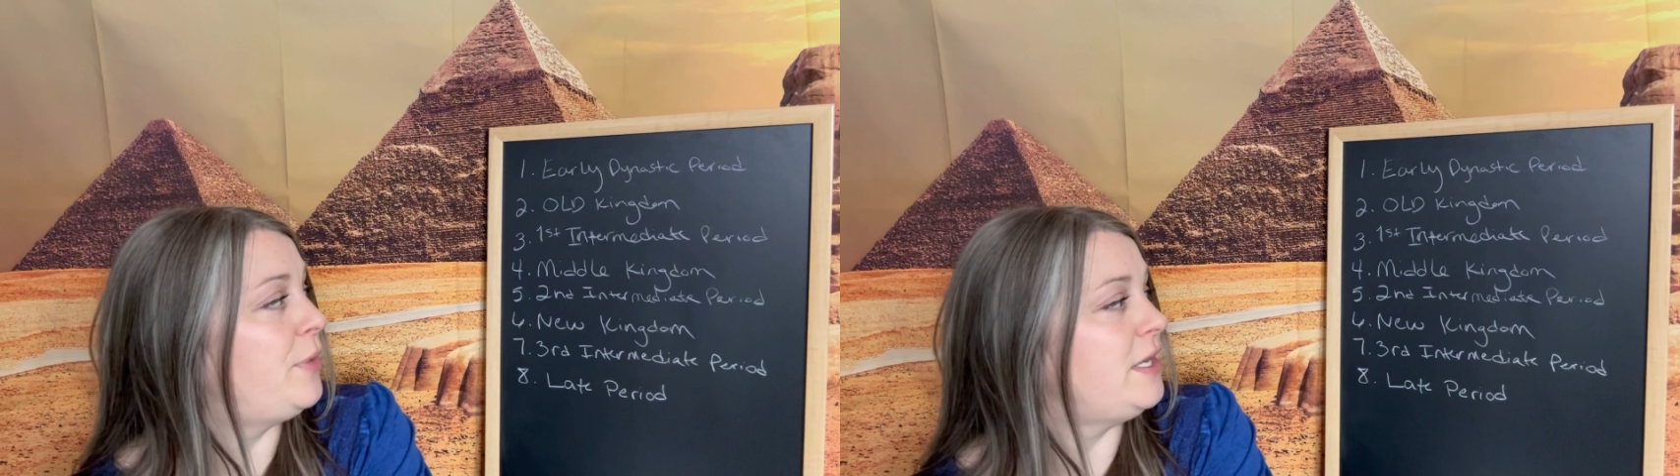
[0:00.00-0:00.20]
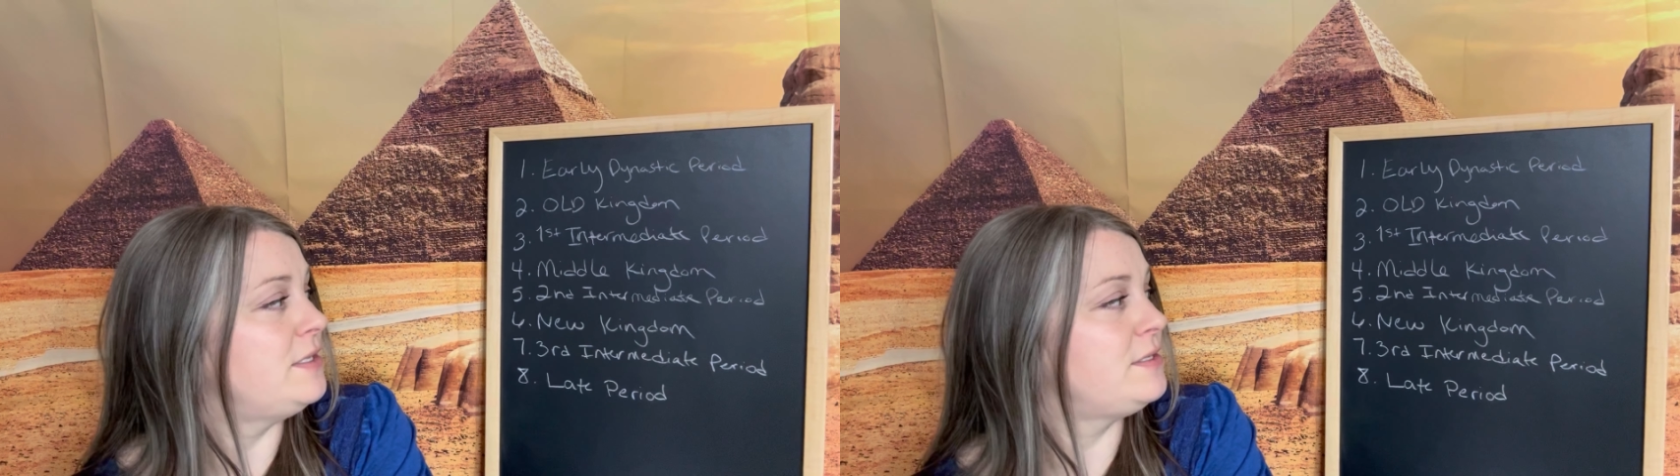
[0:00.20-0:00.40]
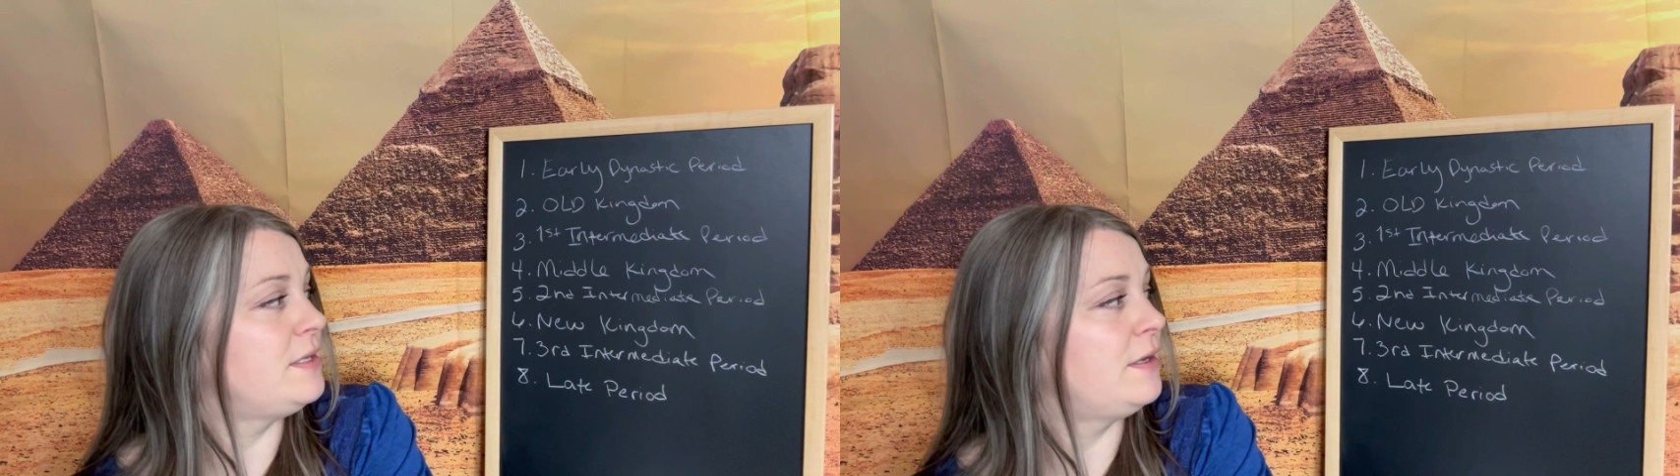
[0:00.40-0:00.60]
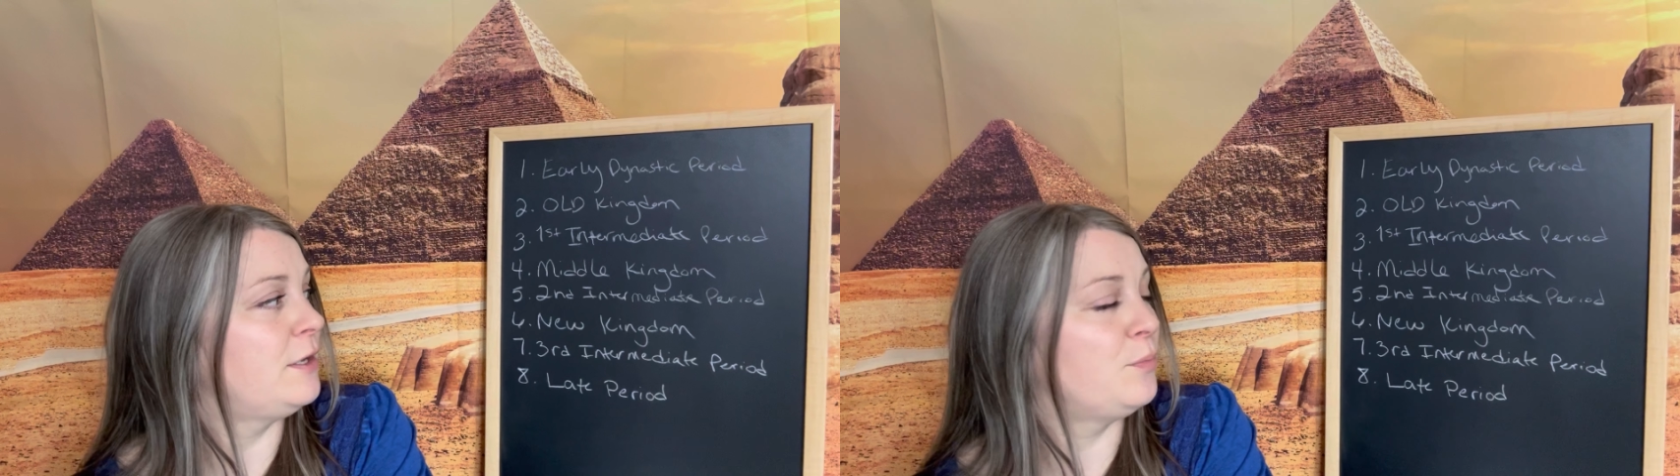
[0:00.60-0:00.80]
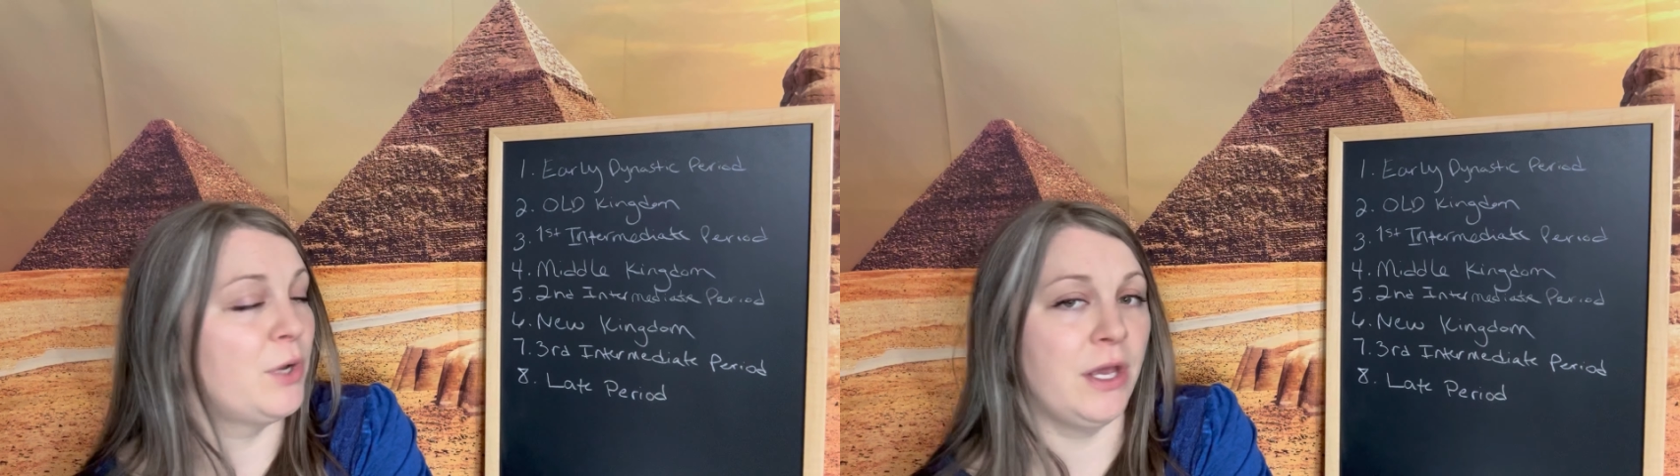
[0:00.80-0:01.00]

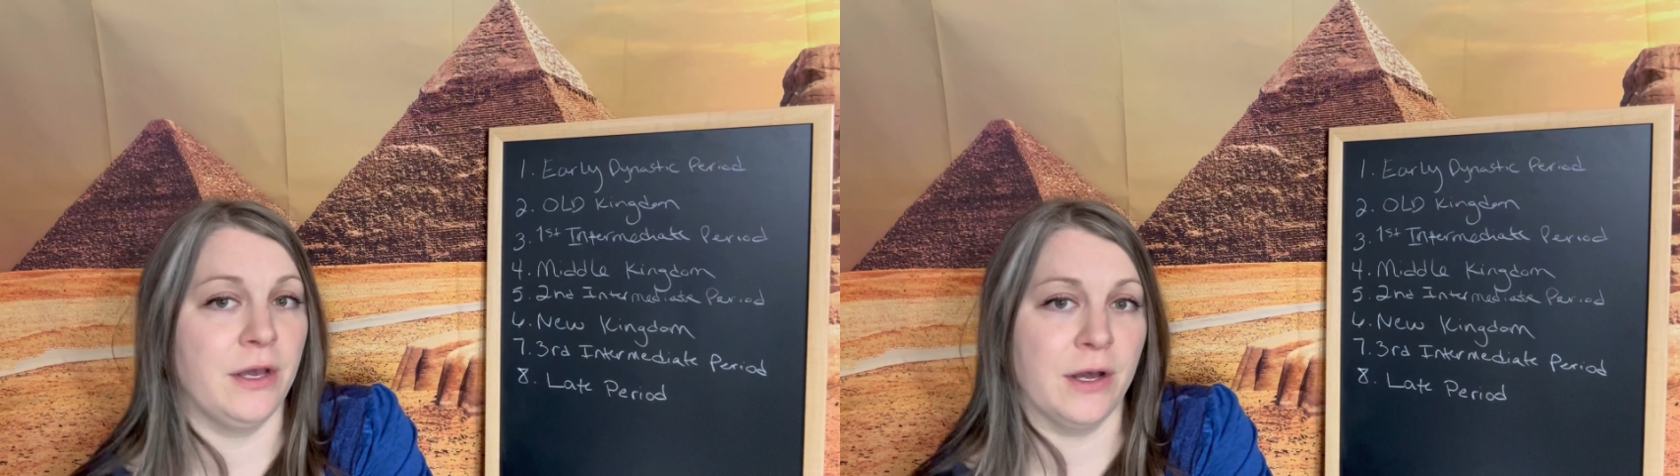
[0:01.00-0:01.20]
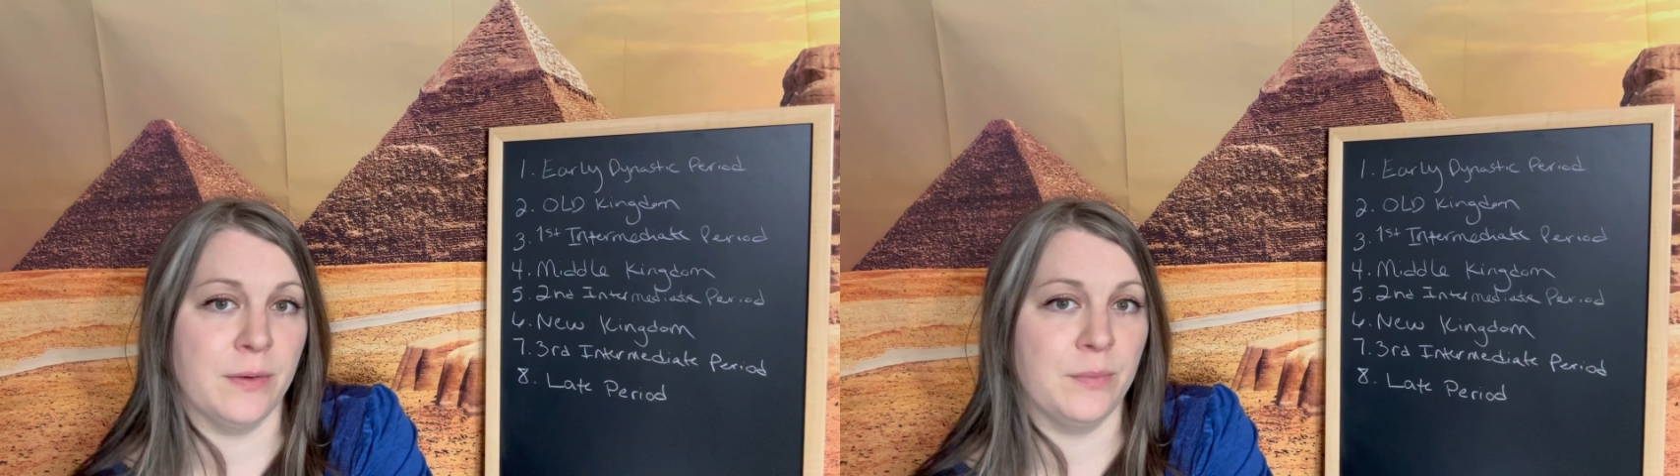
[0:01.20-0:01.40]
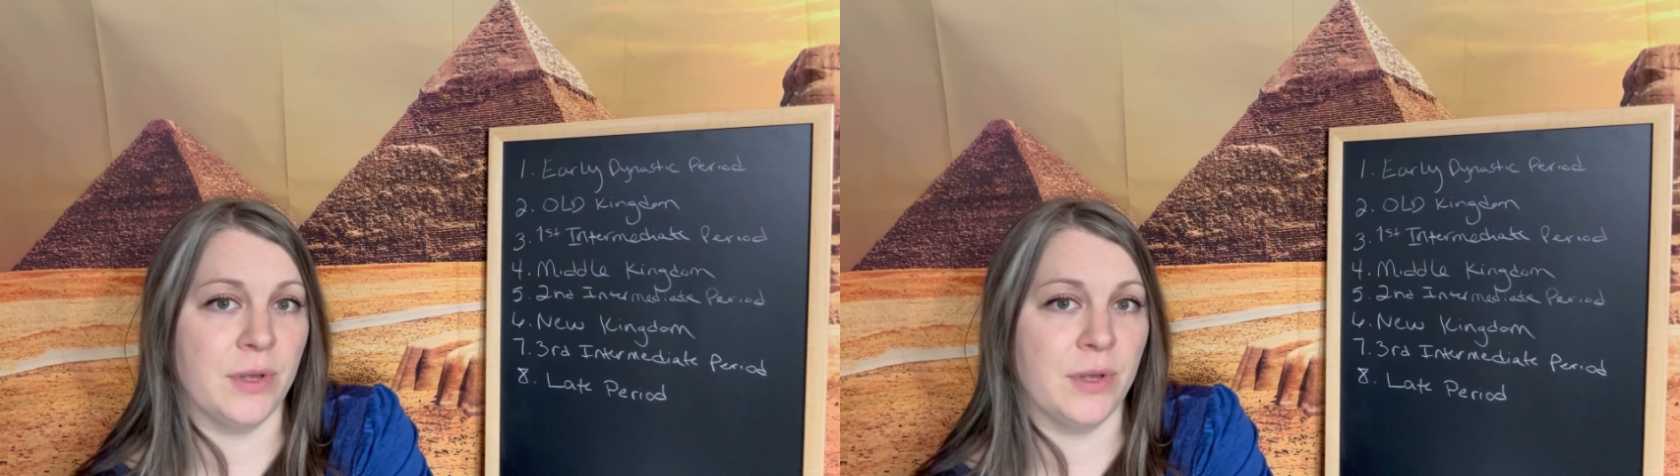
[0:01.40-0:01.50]
basic breakup